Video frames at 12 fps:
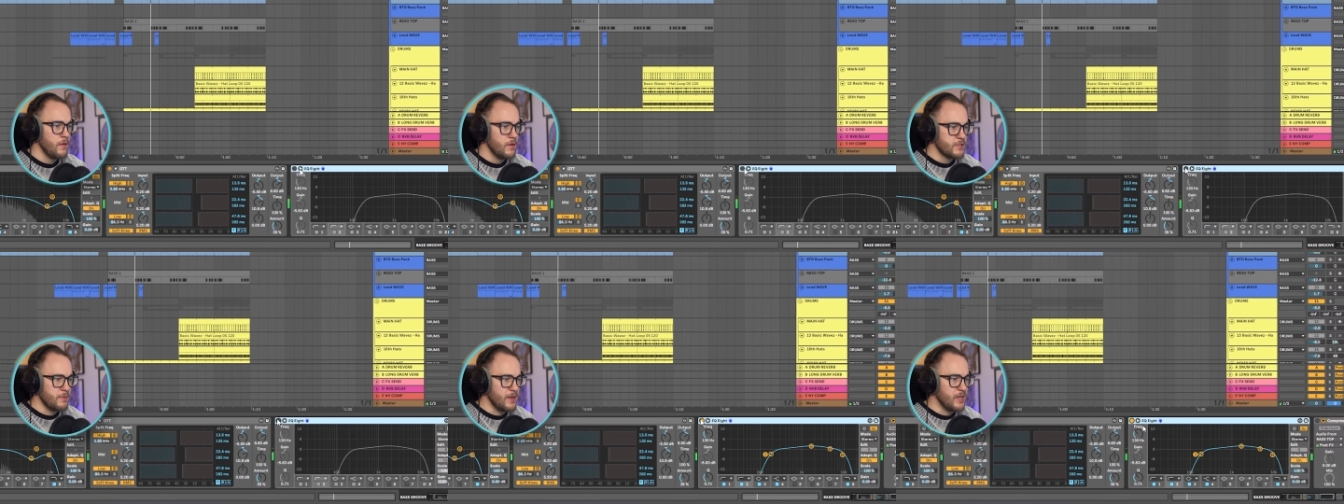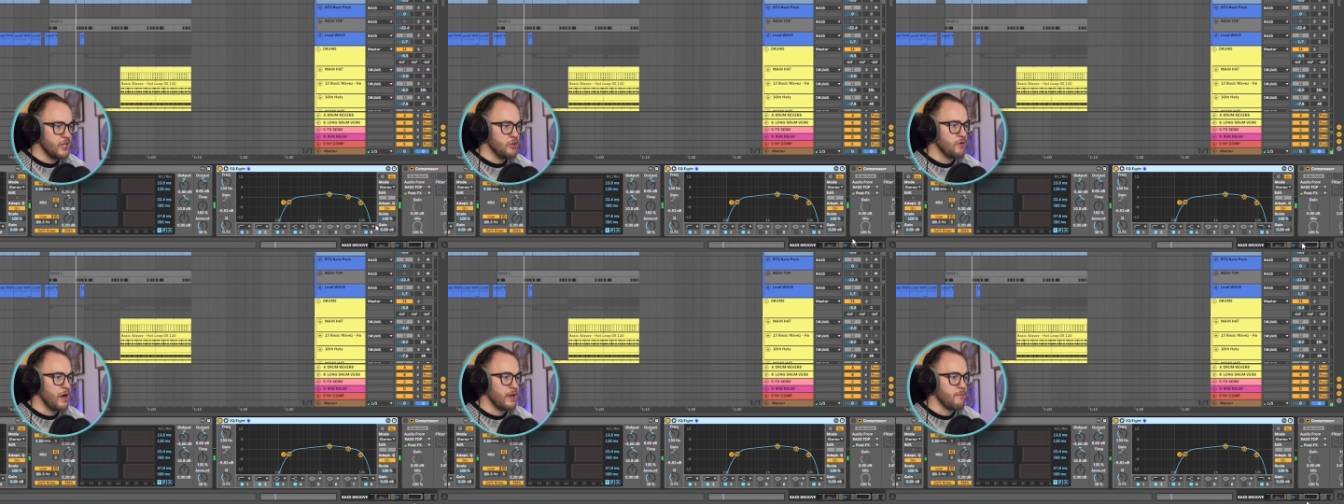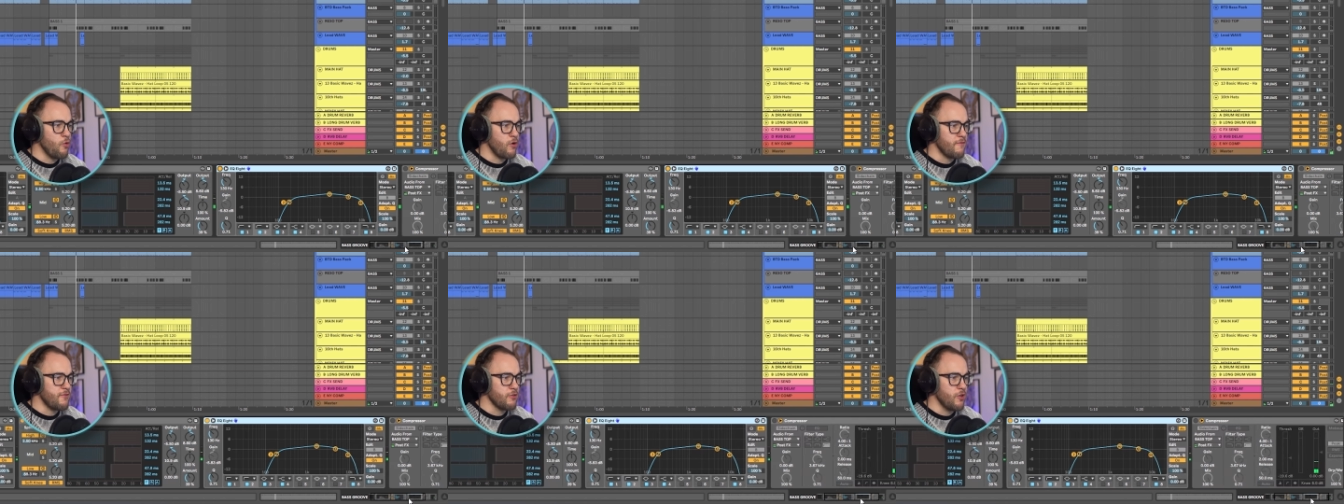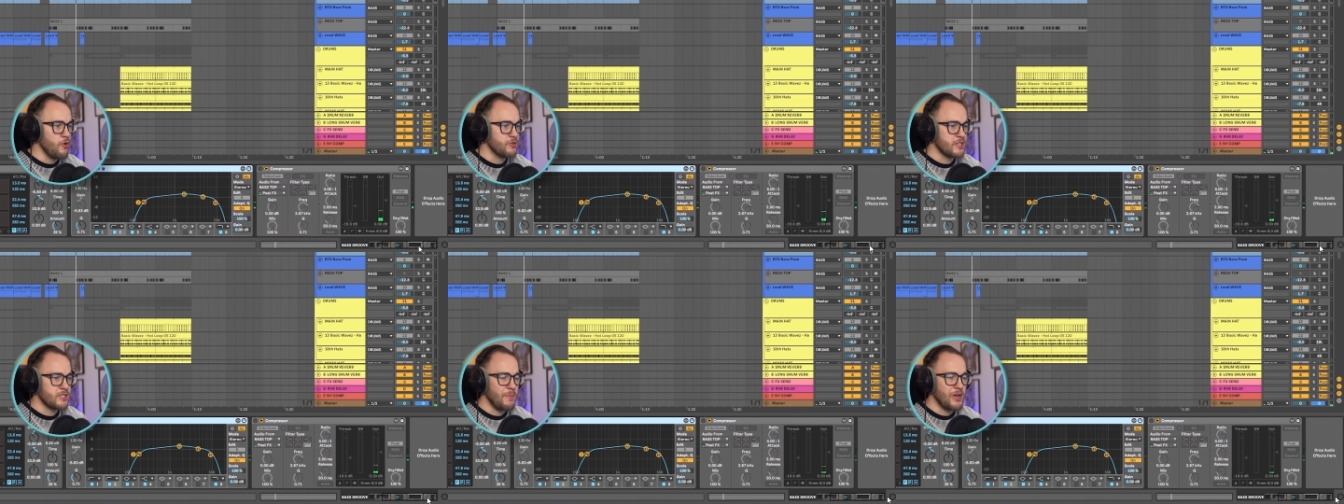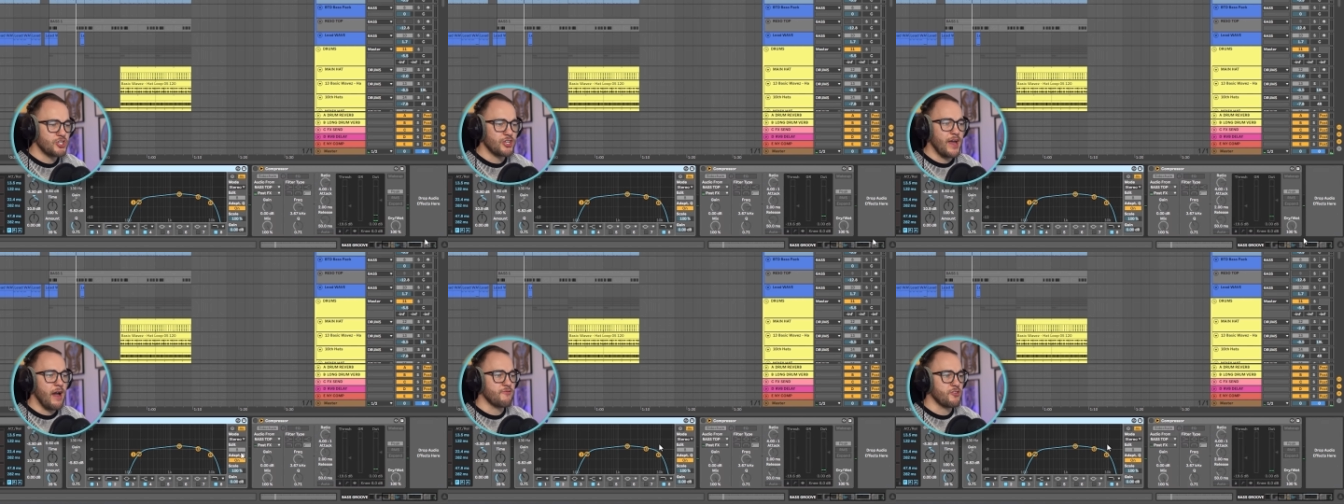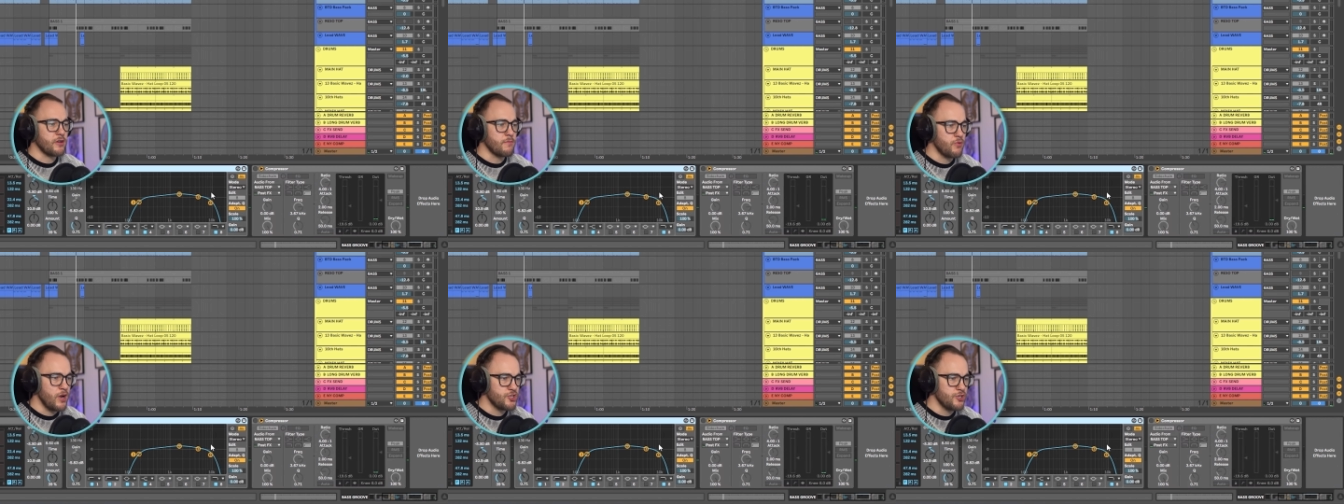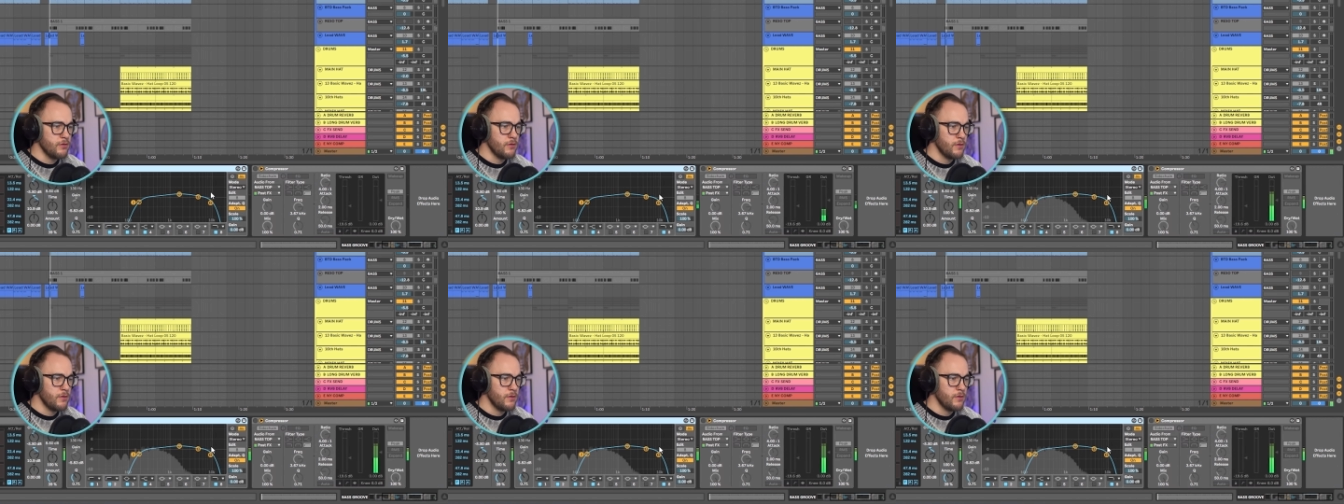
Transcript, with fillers: Some EQ cutting more of the lows, especially after the compression.